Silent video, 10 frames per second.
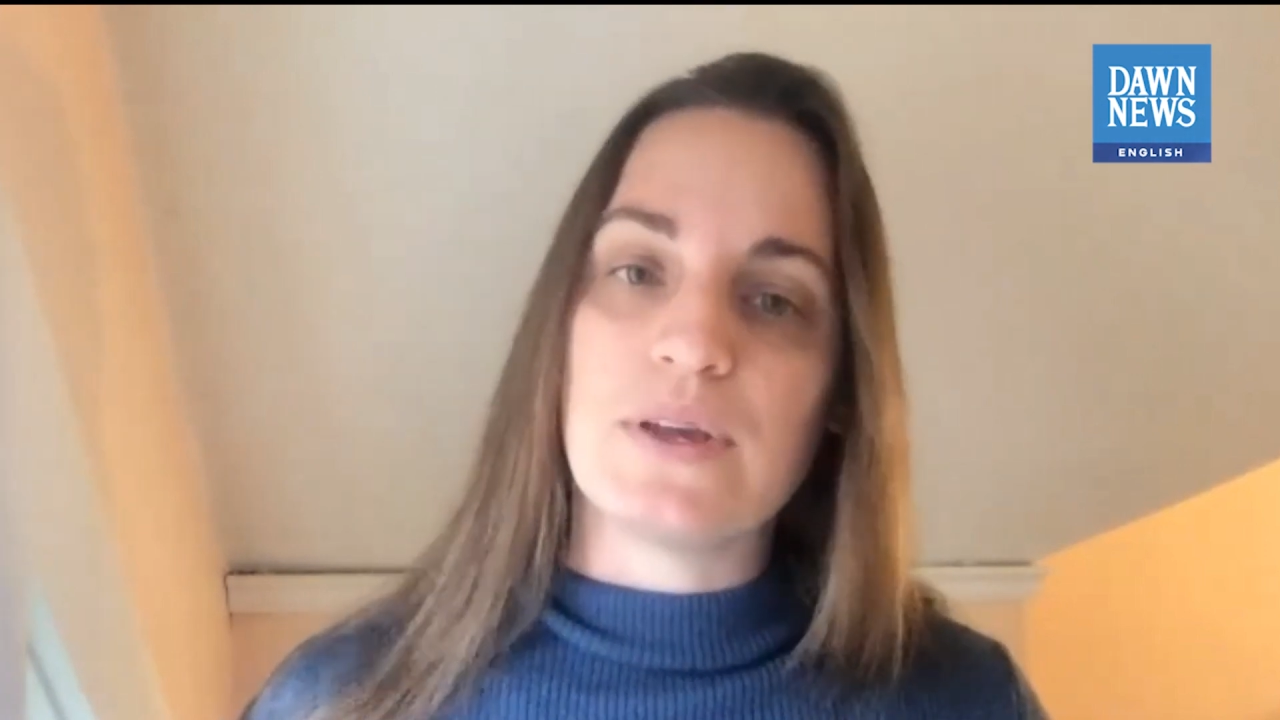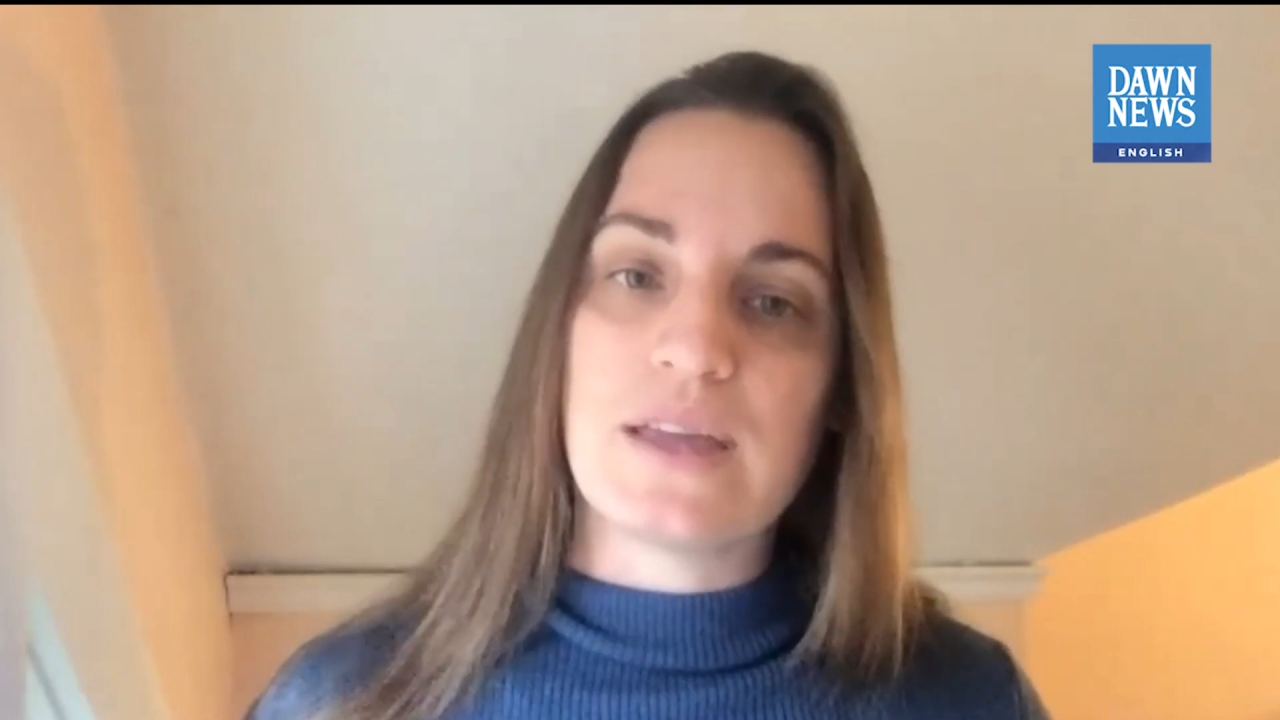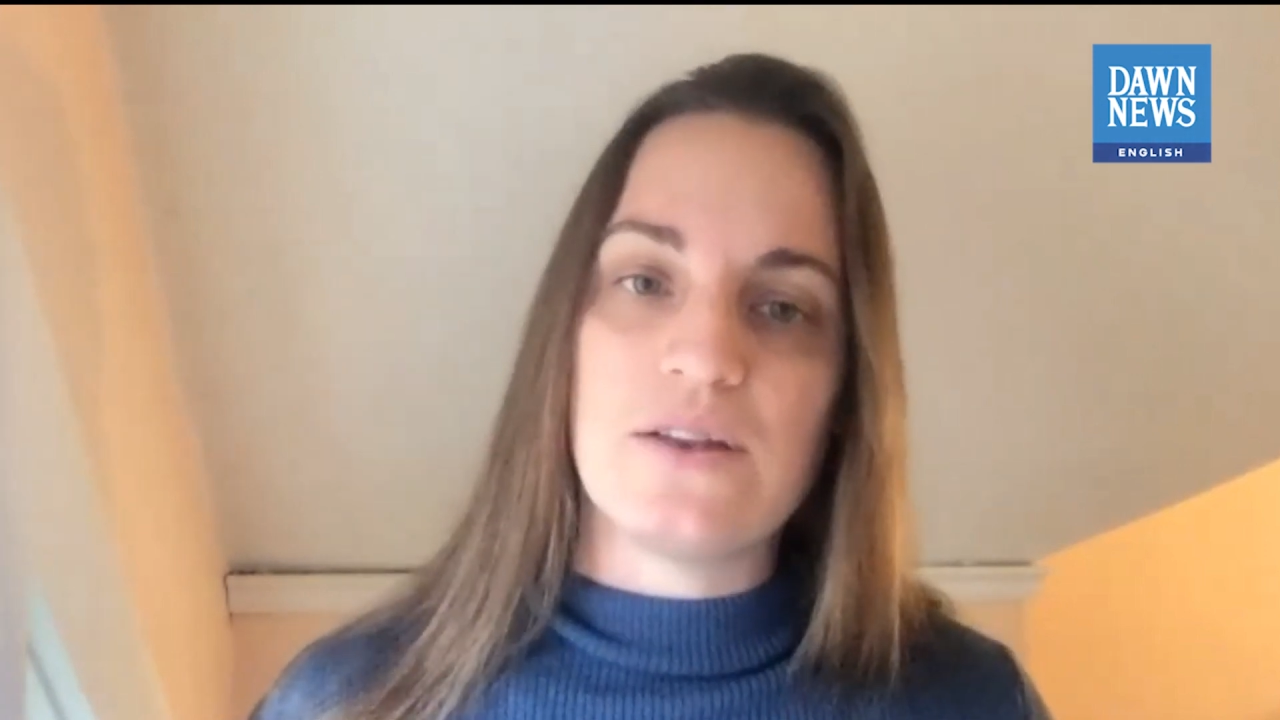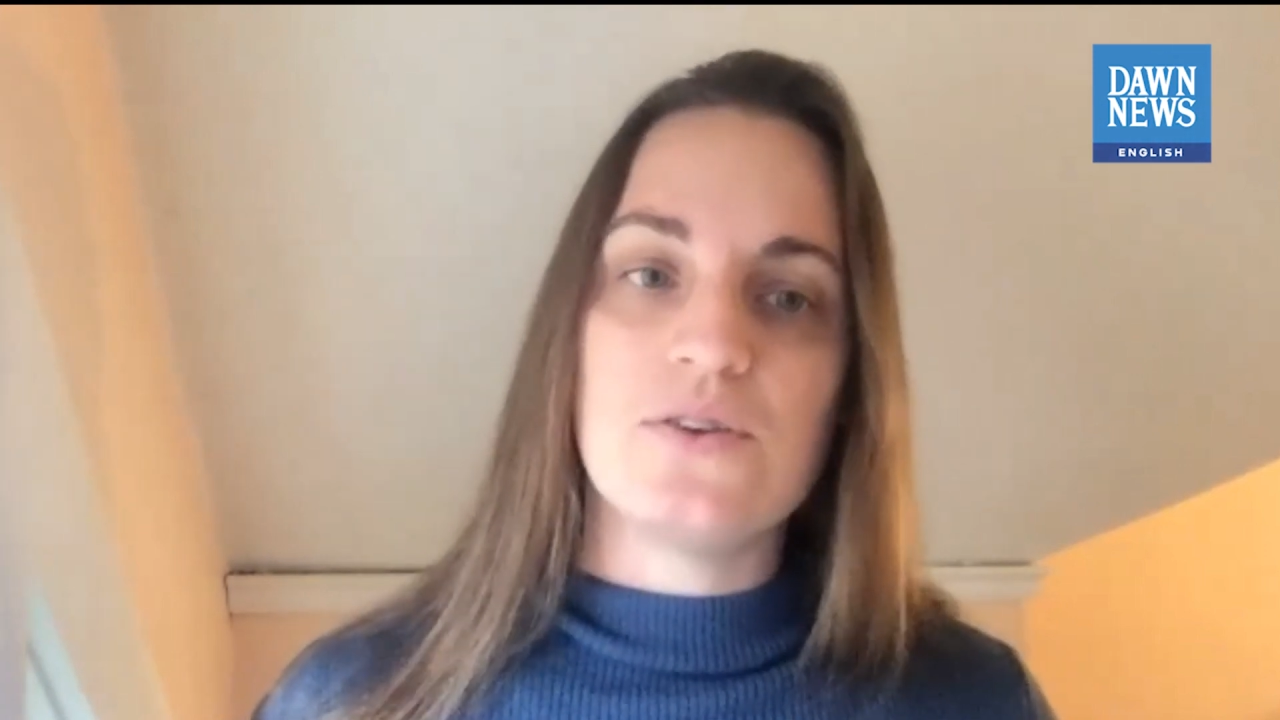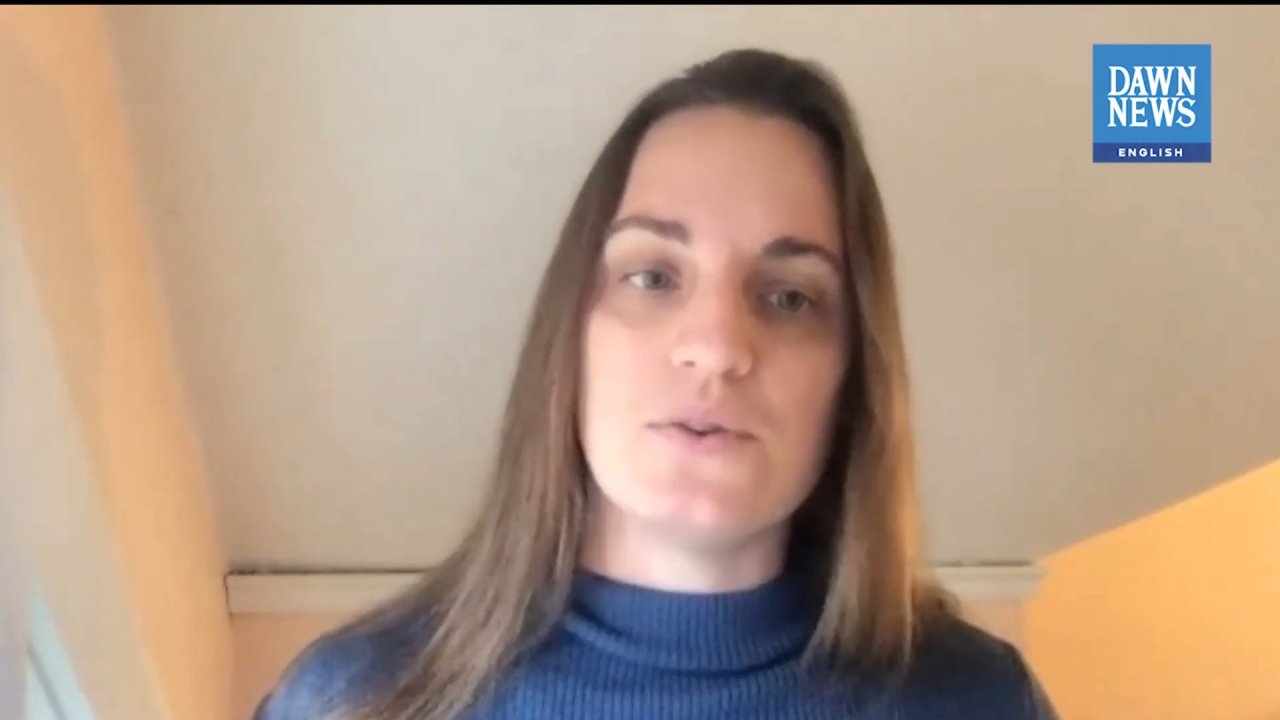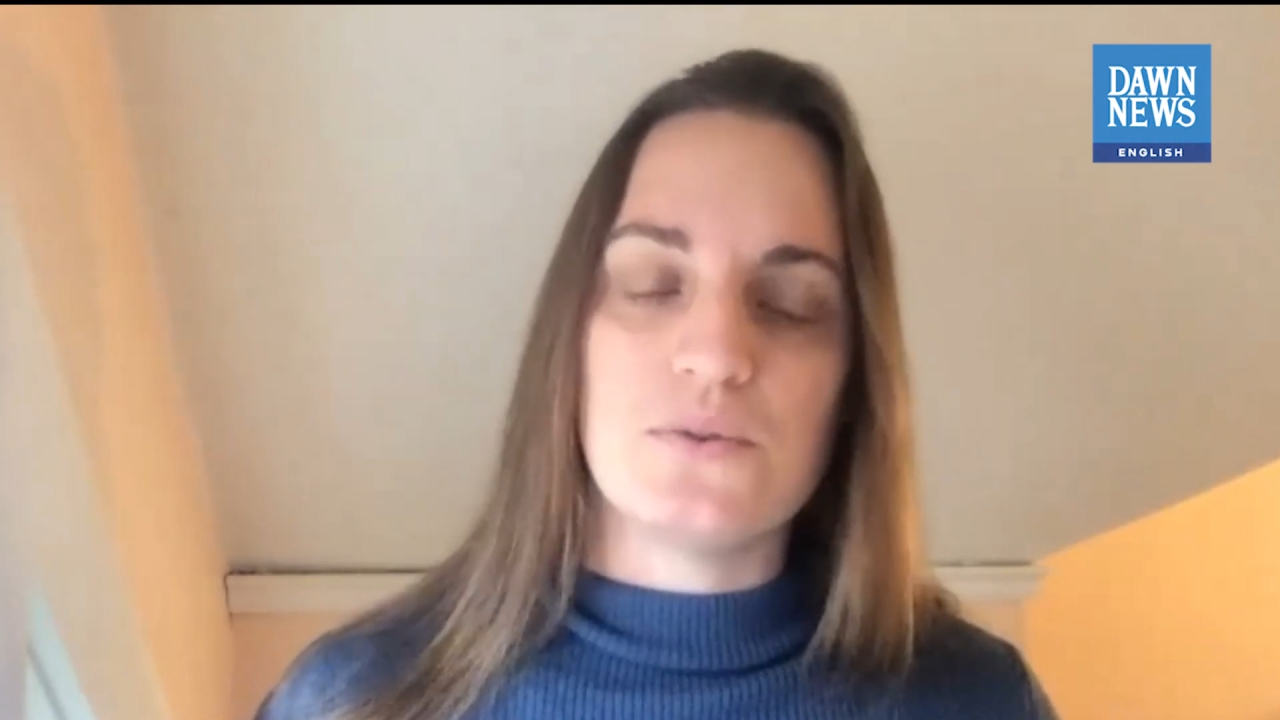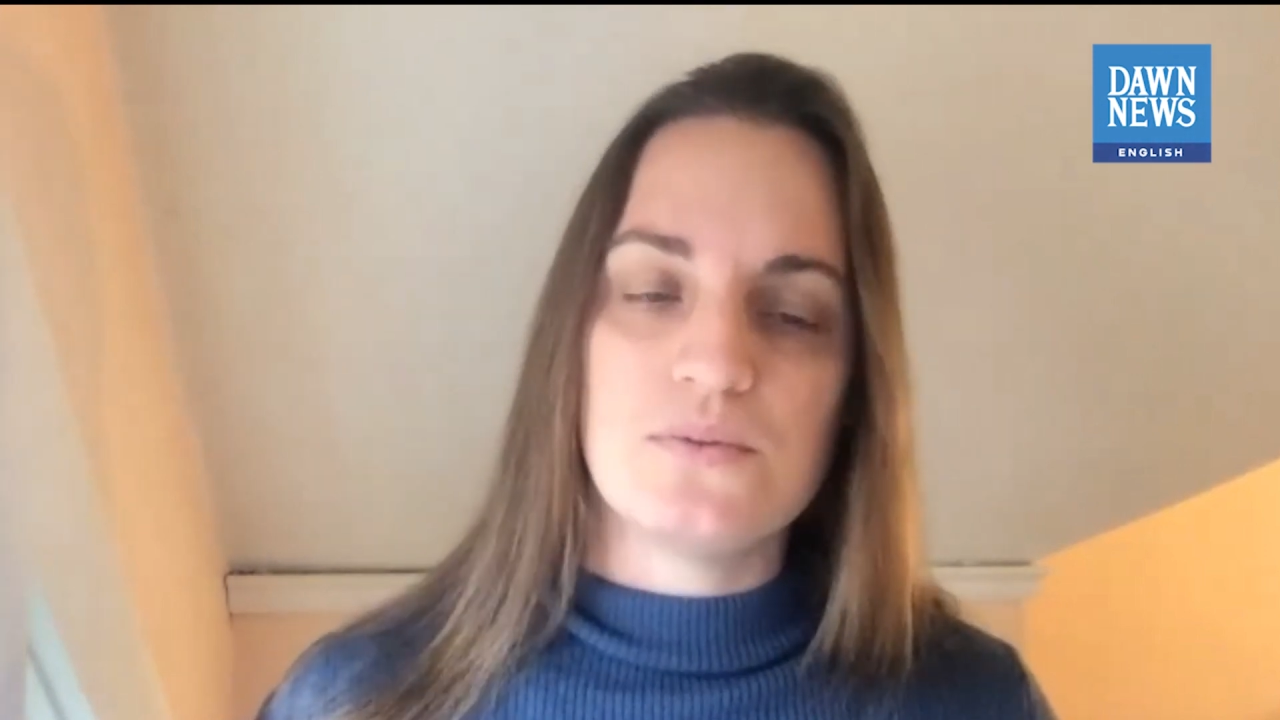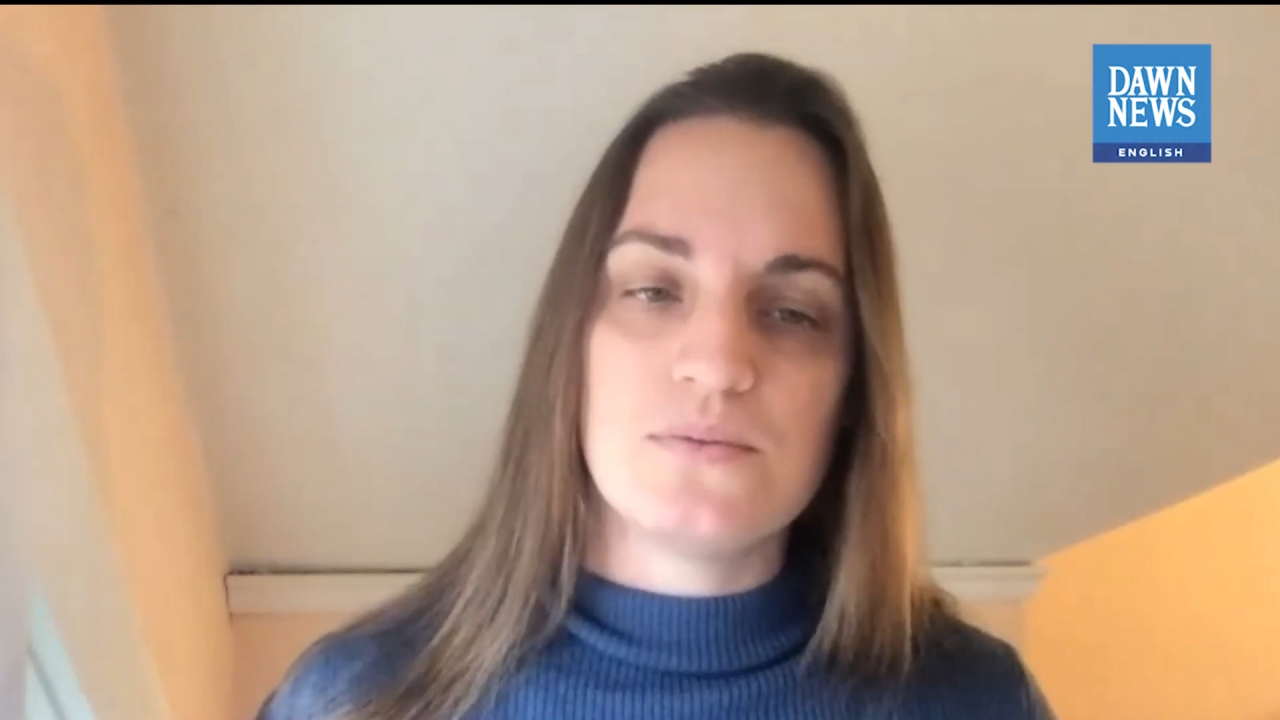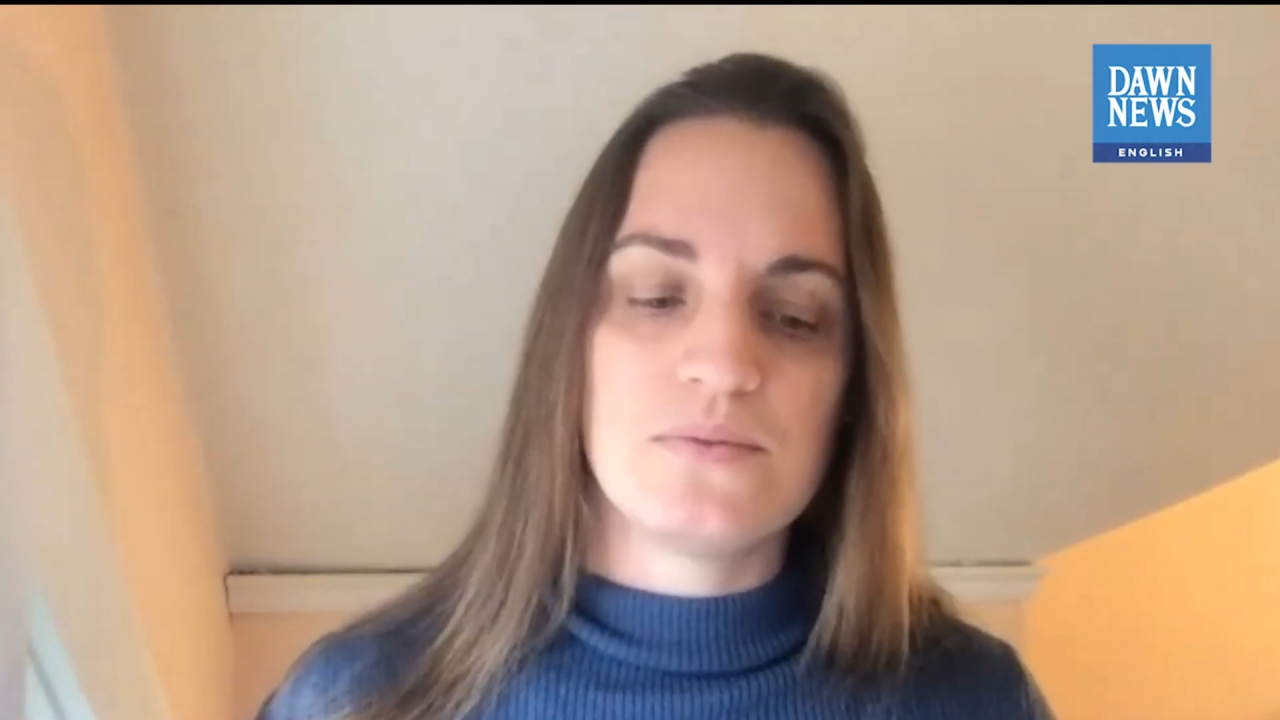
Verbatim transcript: can do